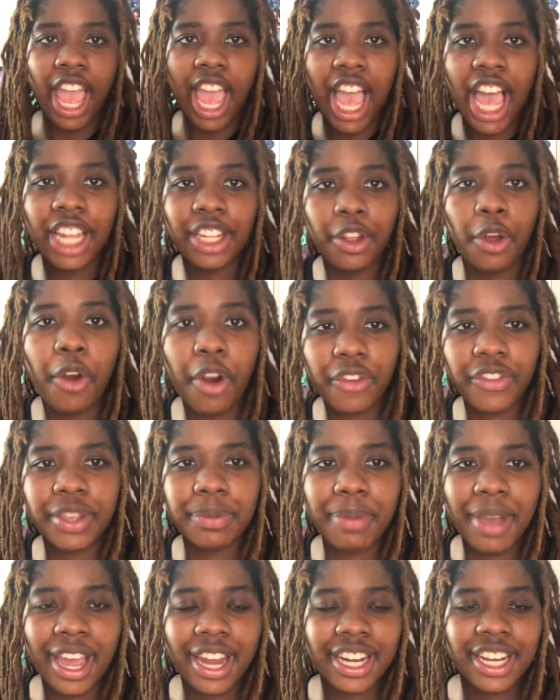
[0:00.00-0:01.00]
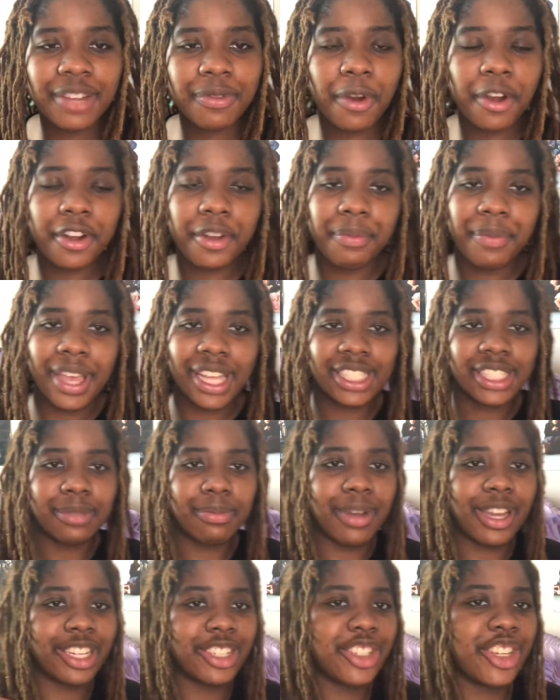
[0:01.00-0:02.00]
Hello everybody, welcome back to
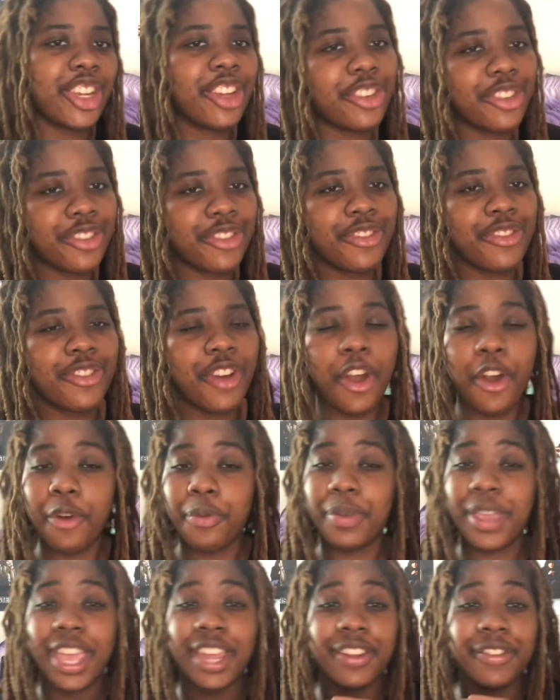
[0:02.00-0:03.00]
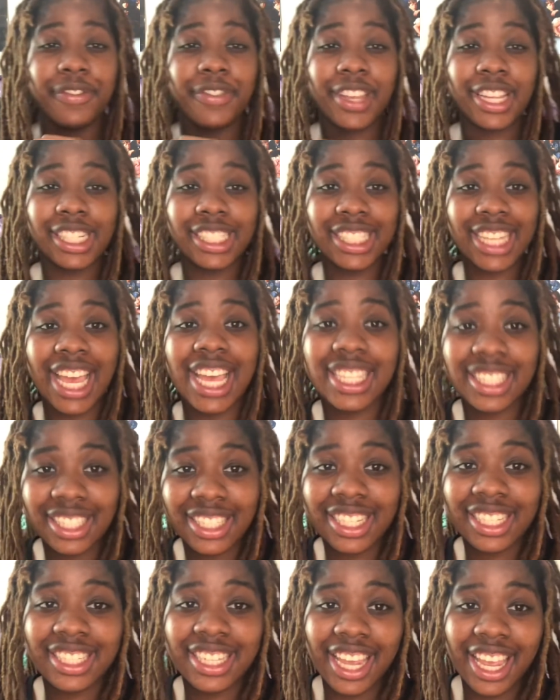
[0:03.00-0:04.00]
my channel. I hope you had a
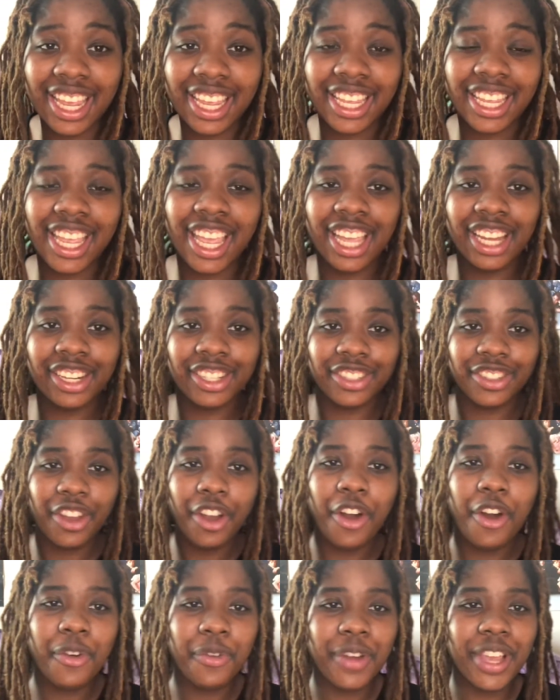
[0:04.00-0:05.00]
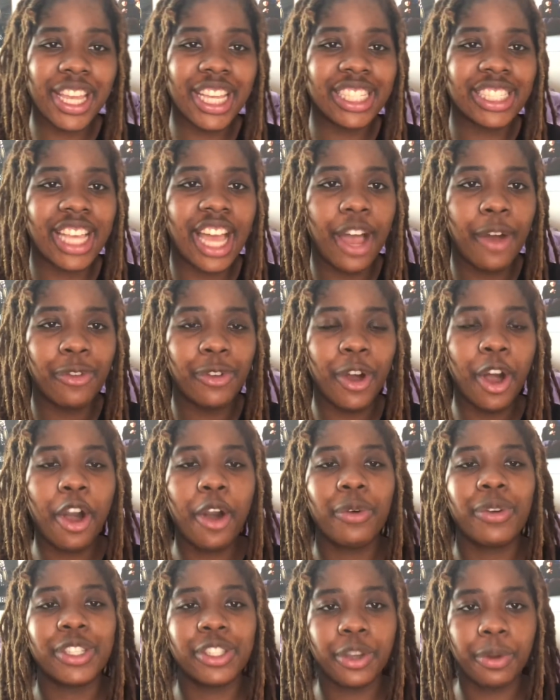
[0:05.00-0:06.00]
fantastic day, and as always, I will
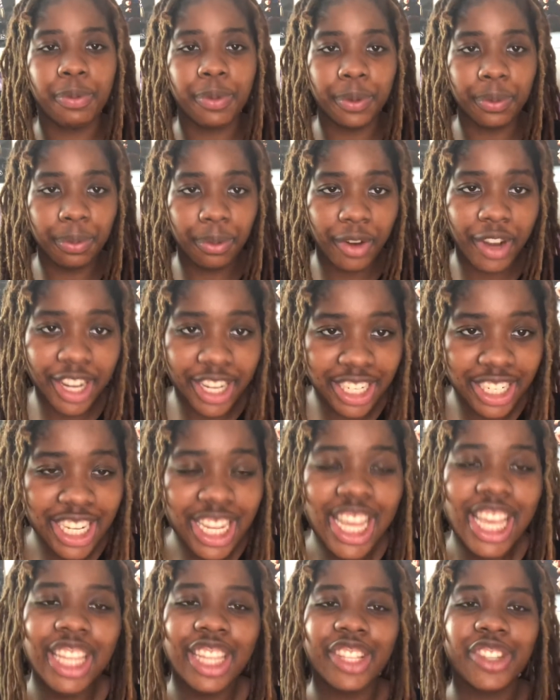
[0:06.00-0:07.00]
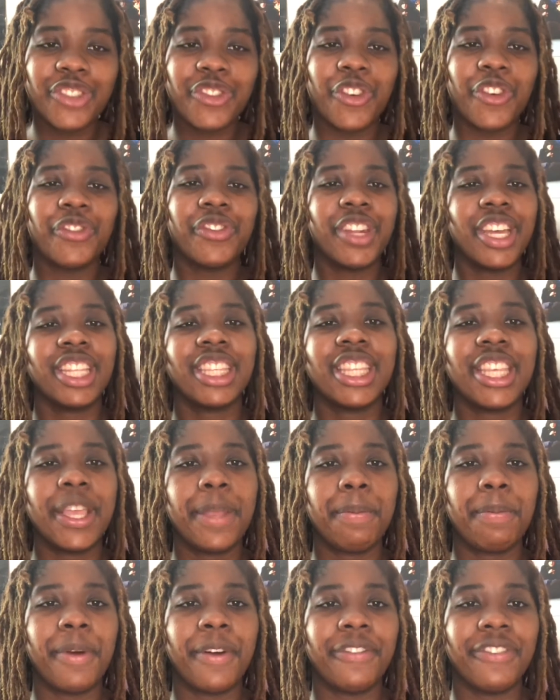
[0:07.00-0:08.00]
always hope and pray that you have
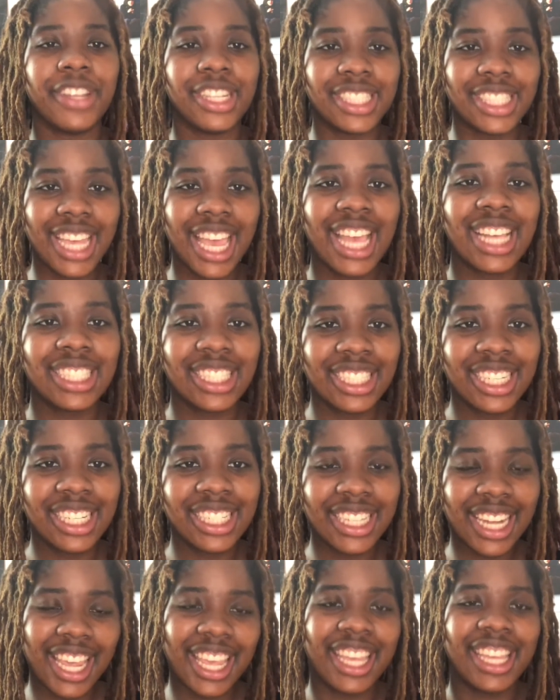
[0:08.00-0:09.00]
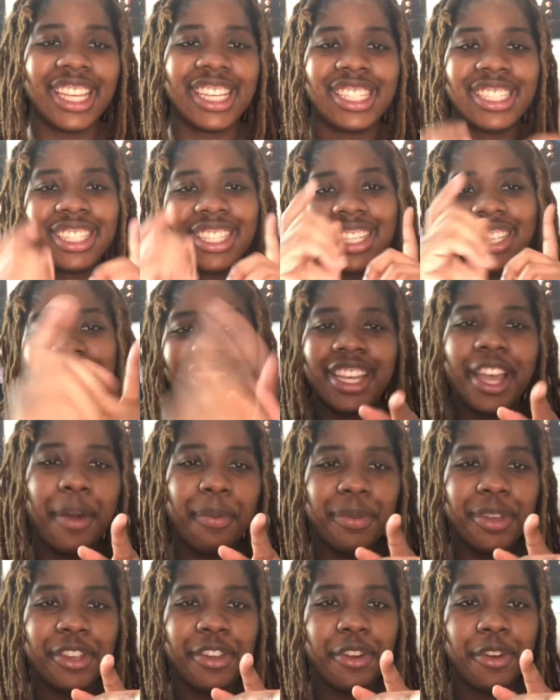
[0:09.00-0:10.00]
nothing but fantastic days
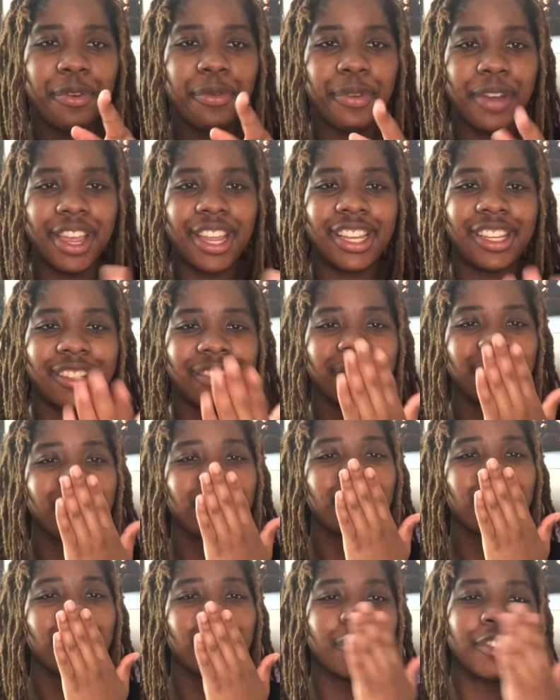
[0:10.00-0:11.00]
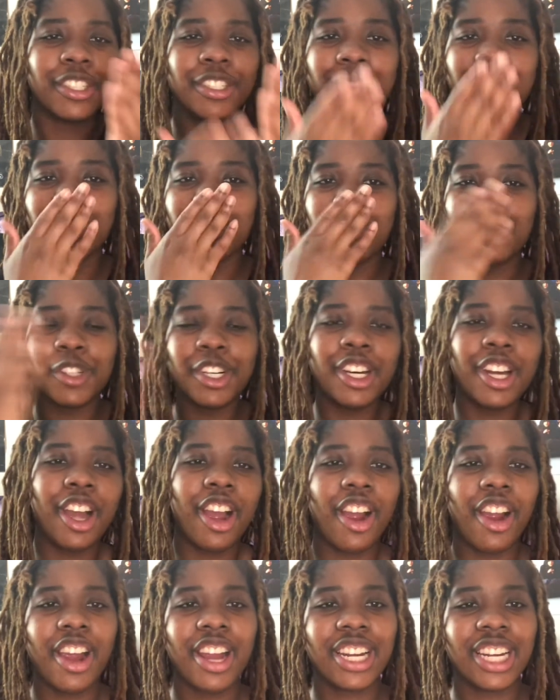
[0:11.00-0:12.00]
coming your way.
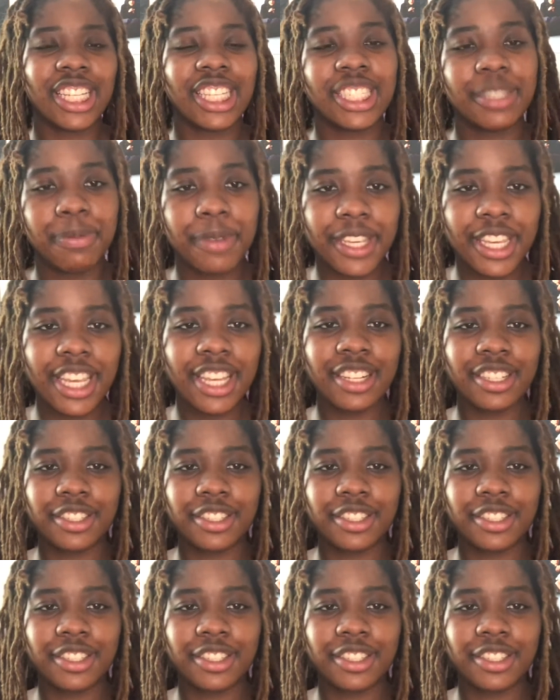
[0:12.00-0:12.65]
Alright, now let's begin.